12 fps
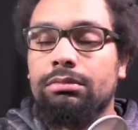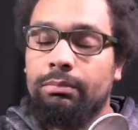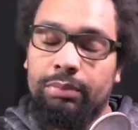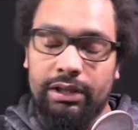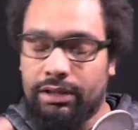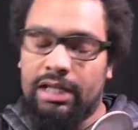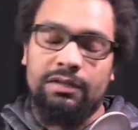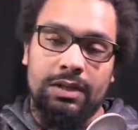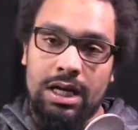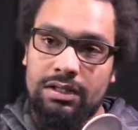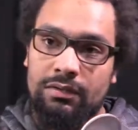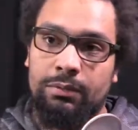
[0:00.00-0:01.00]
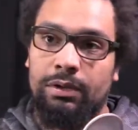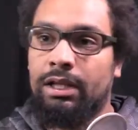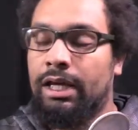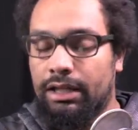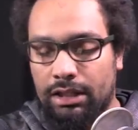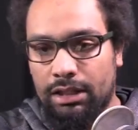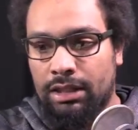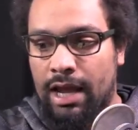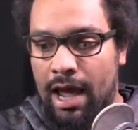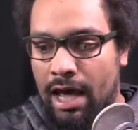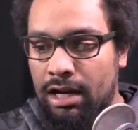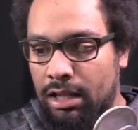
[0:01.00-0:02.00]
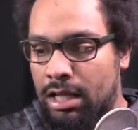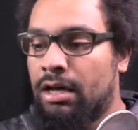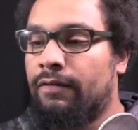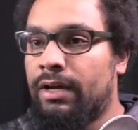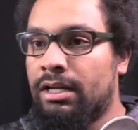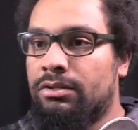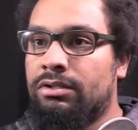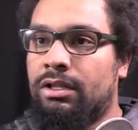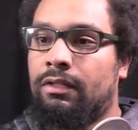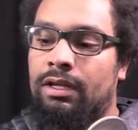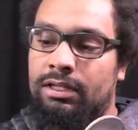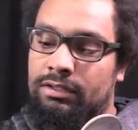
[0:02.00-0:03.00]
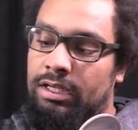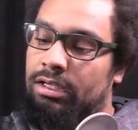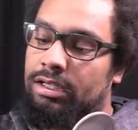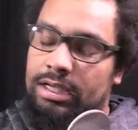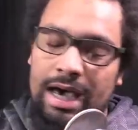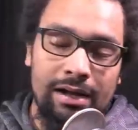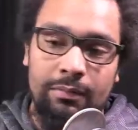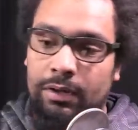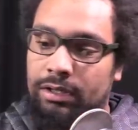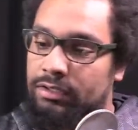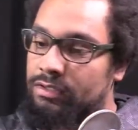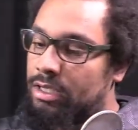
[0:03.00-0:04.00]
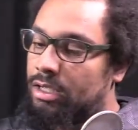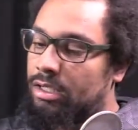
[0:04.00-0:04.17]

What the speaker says: But that's besides the point. Like, they had a lot of interesting things like Godpunks.